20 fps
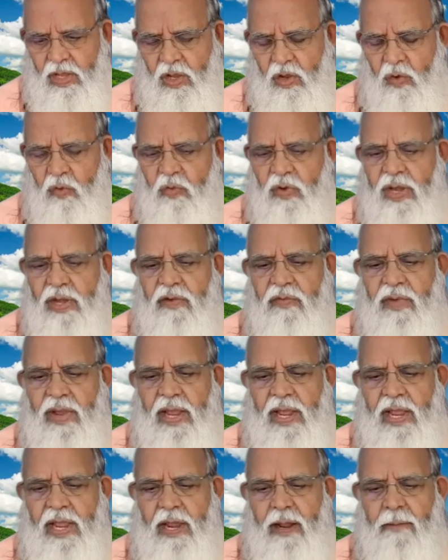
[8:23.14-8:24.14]
One
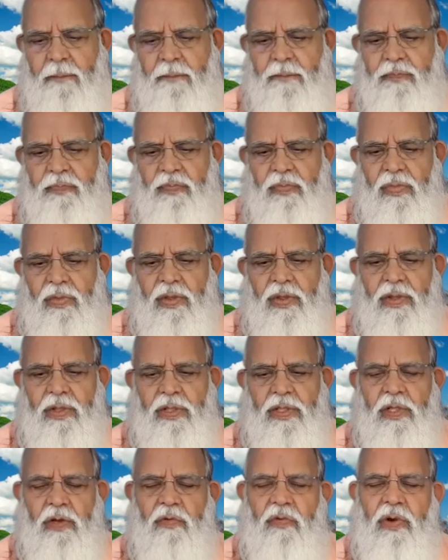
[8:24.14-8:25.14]
way,
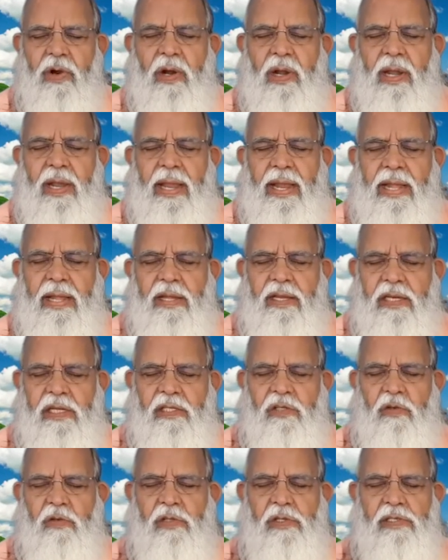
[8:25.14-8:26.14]
the world
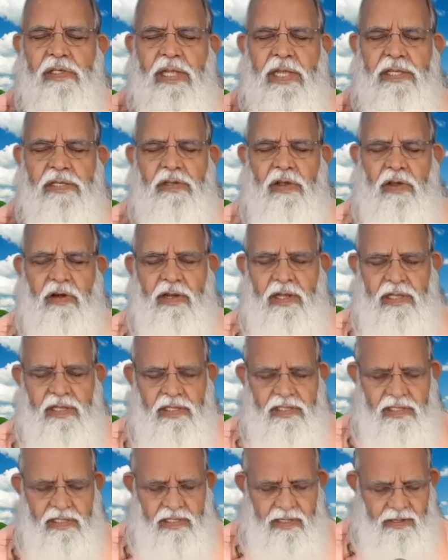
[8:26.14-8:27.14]
enters through the sense
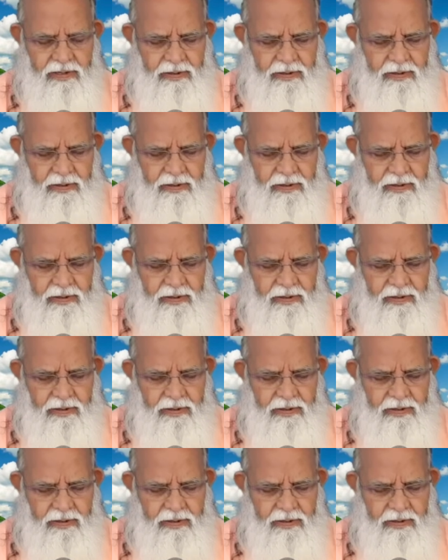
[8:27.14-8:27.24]
organs.